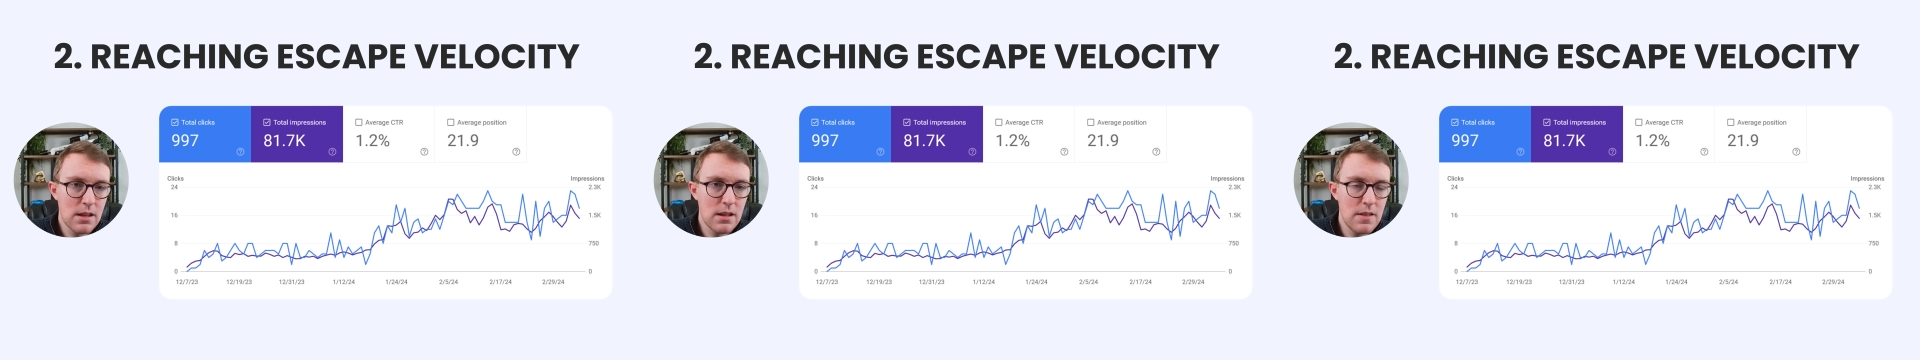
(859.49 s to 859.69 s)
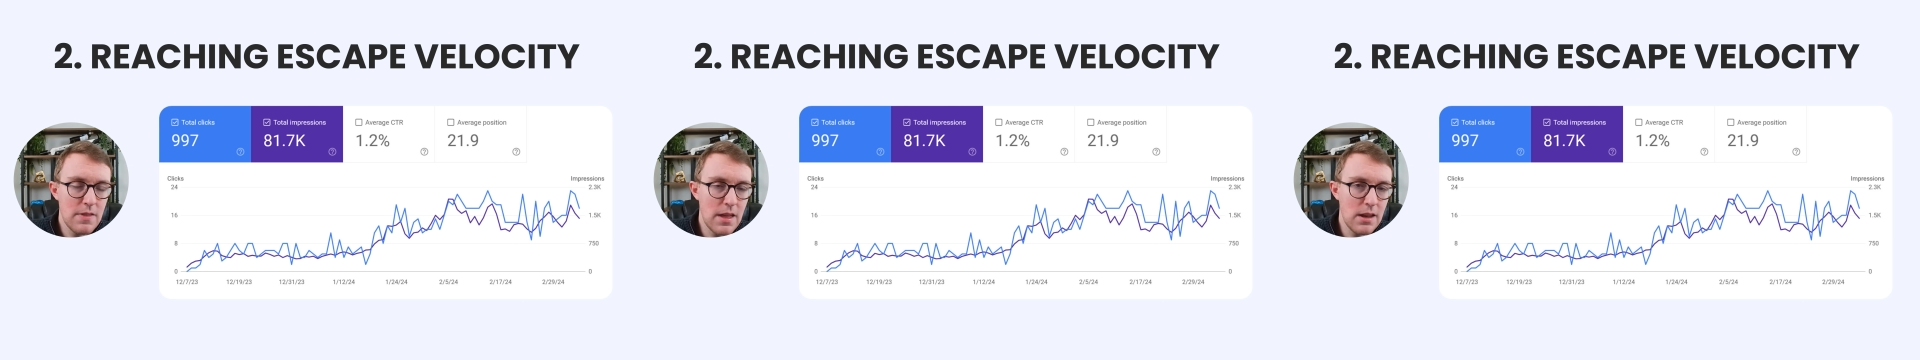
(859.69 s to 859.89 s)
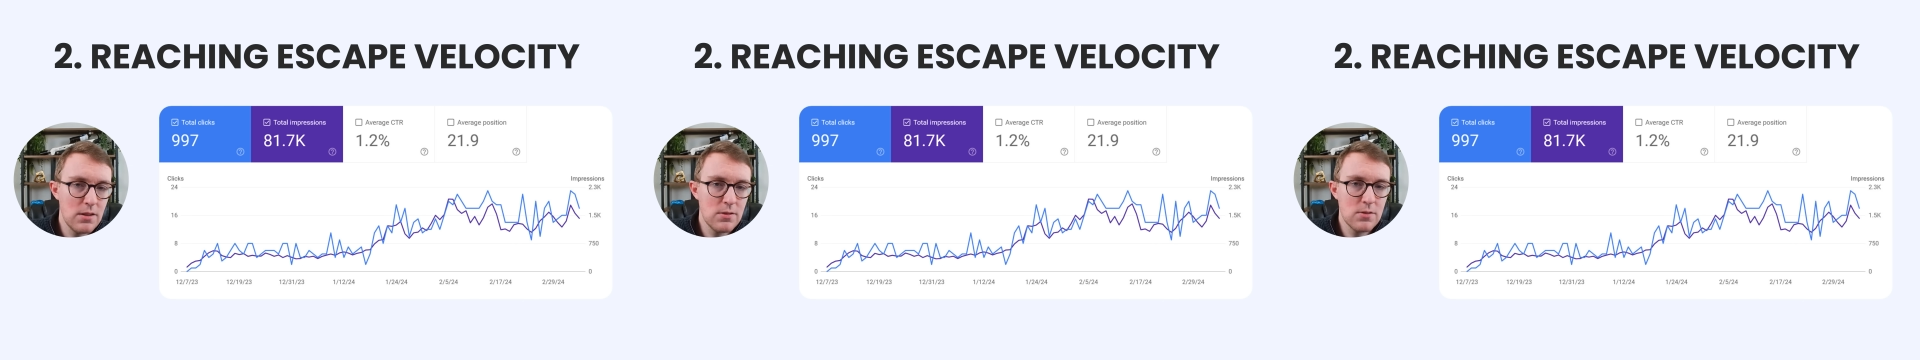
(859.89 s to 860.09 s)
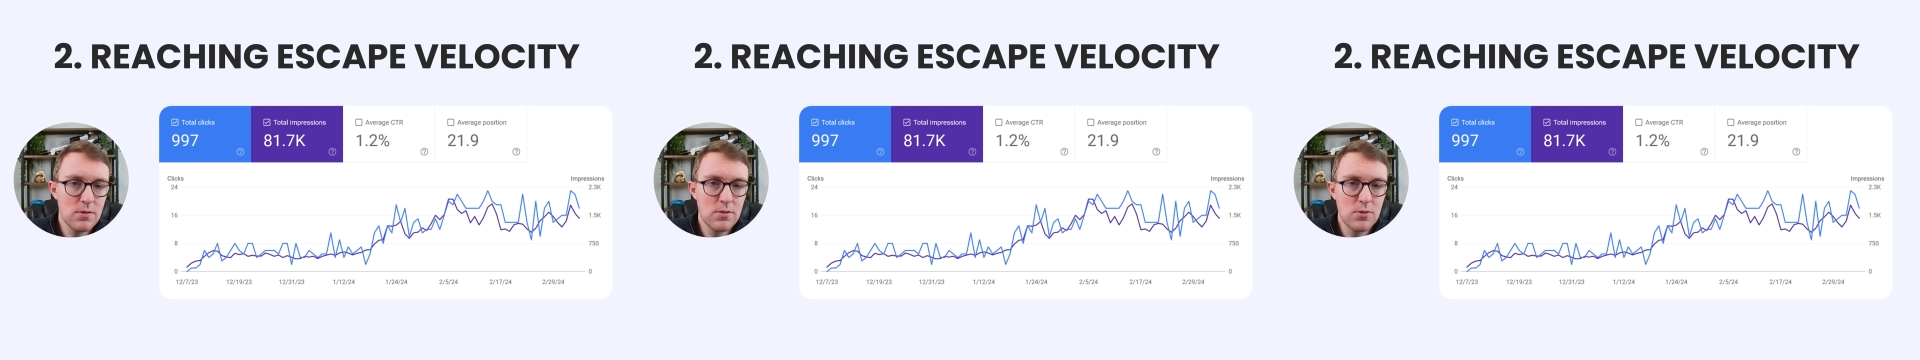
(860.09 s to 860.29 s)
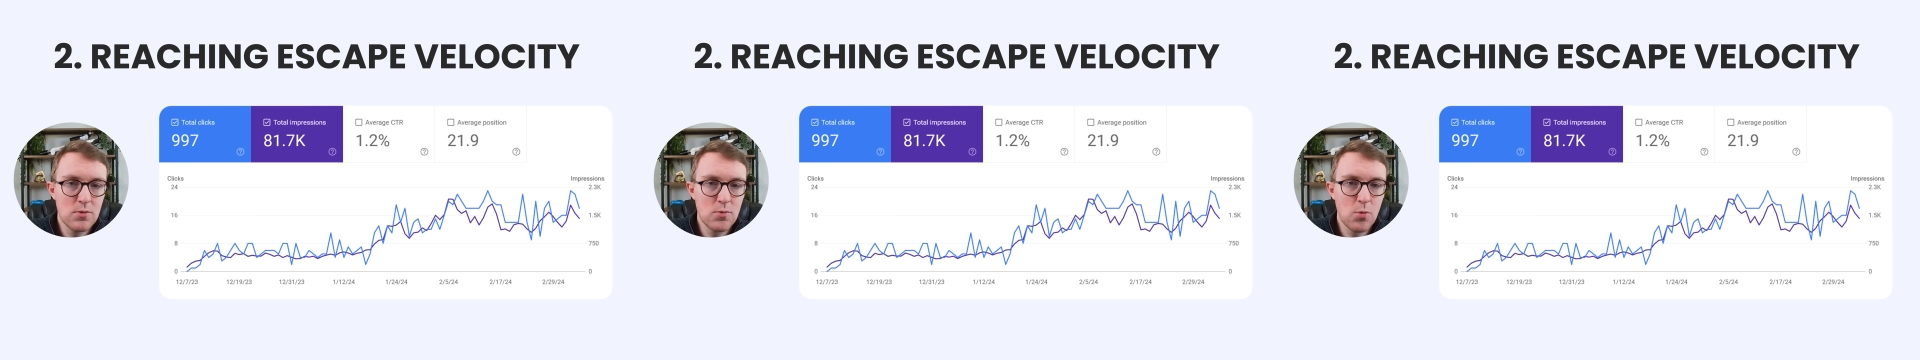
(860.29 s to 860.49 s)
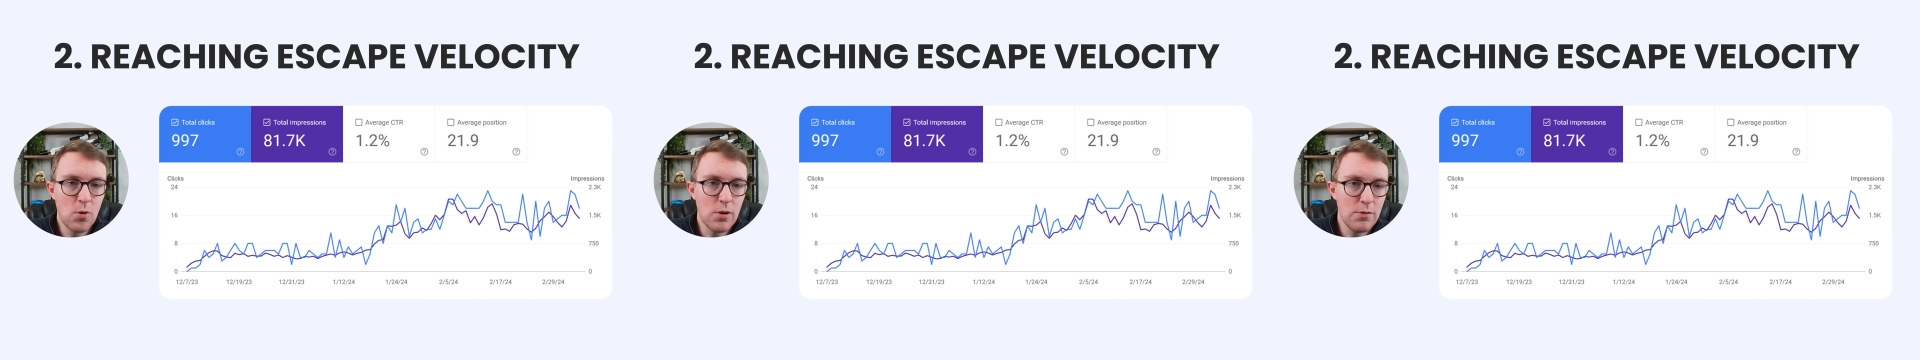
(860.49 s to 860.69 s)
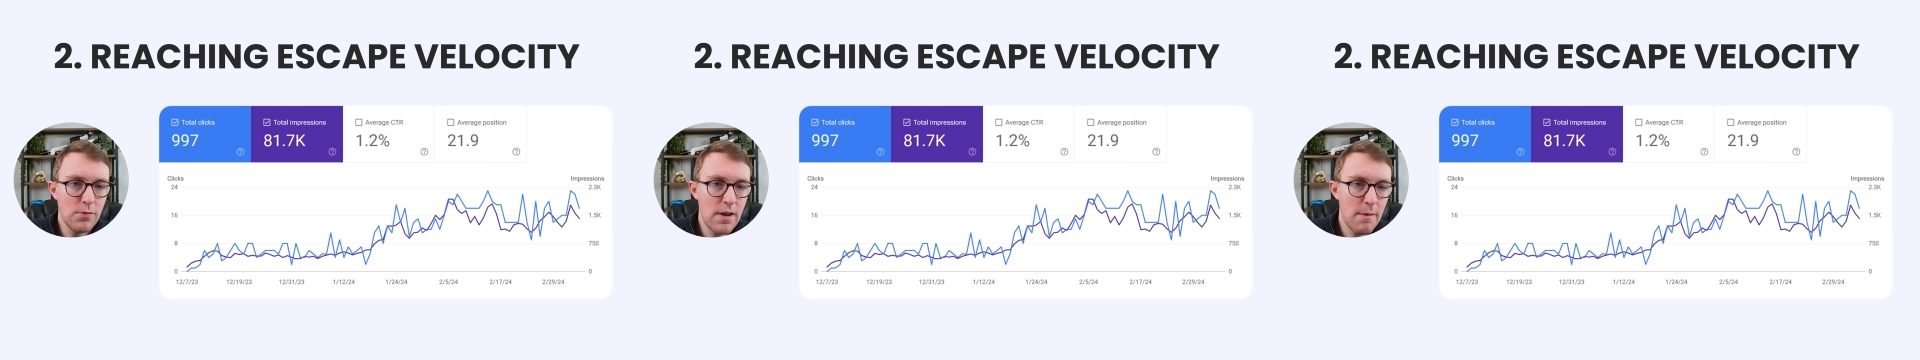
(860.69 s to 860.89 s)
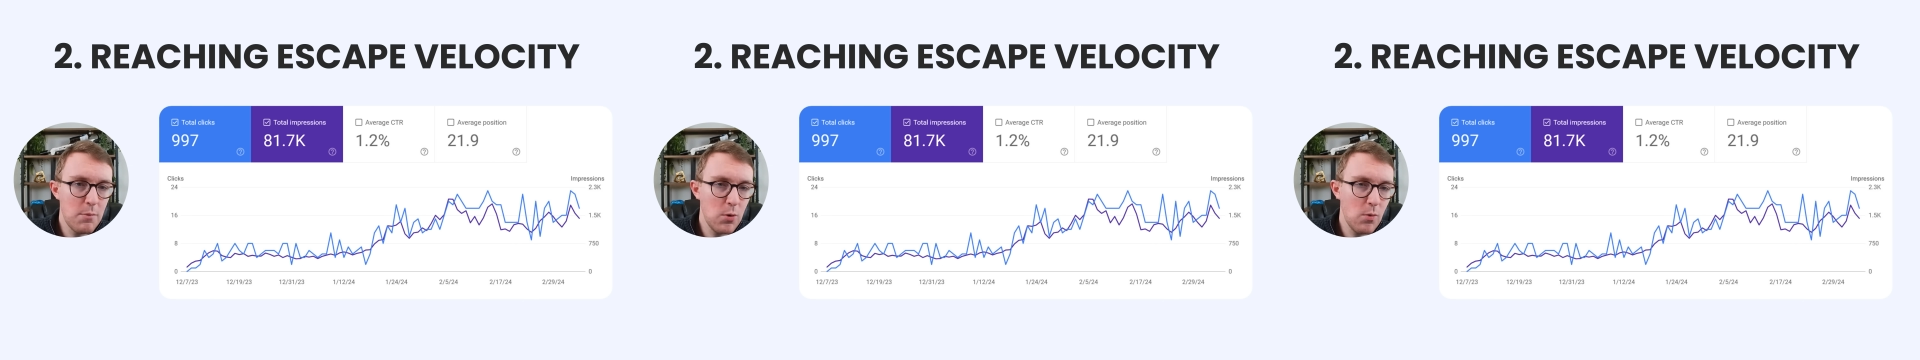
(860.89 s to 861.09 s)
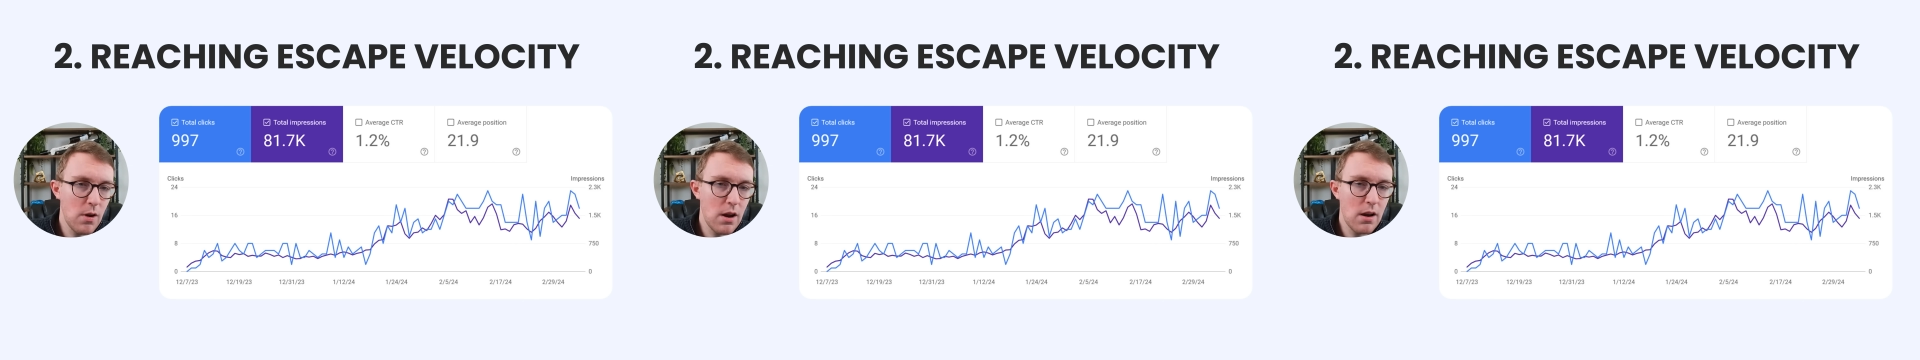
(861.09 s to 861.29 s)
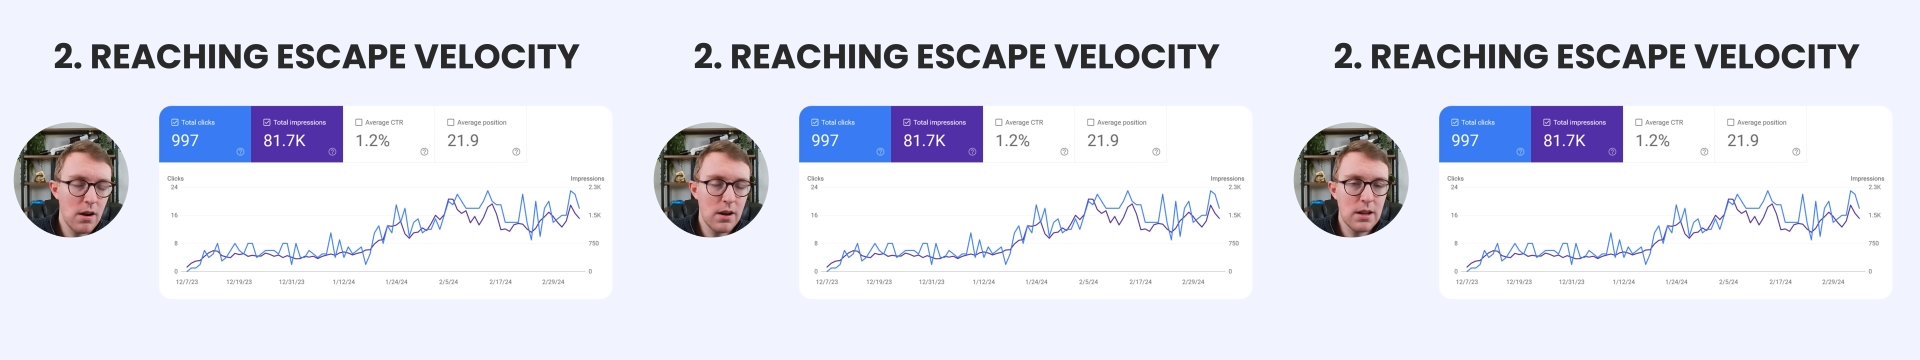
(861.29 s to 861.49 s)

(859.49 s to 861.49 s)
And then toward February,